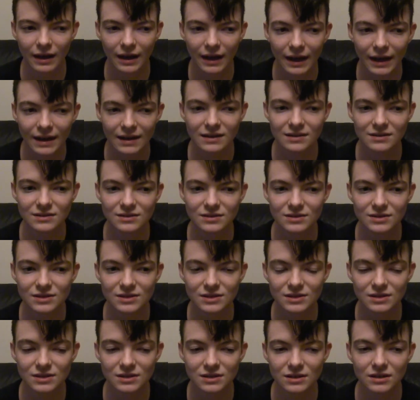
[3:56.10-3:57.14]
And,
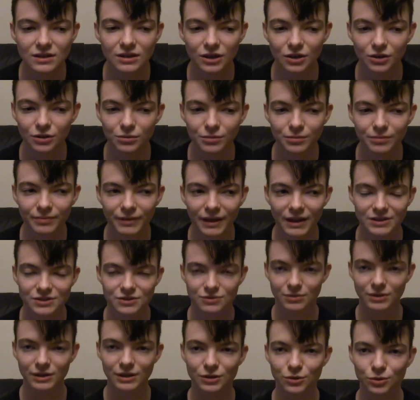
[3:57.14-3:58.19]
you know,
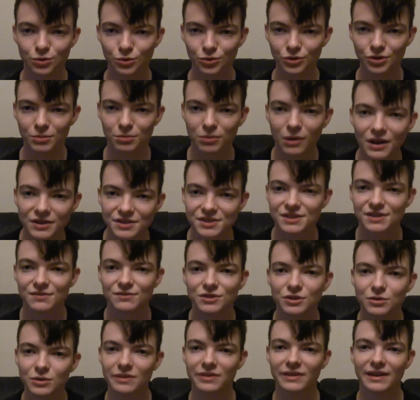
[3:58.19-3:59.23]
that's really cool. The process of
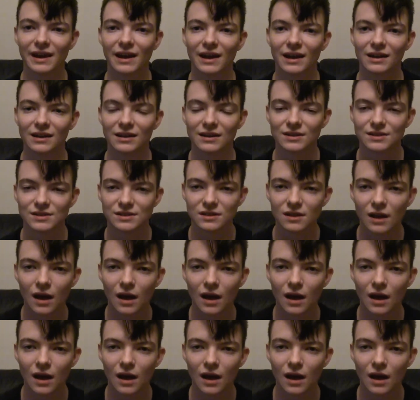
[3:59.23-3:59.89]
doing that is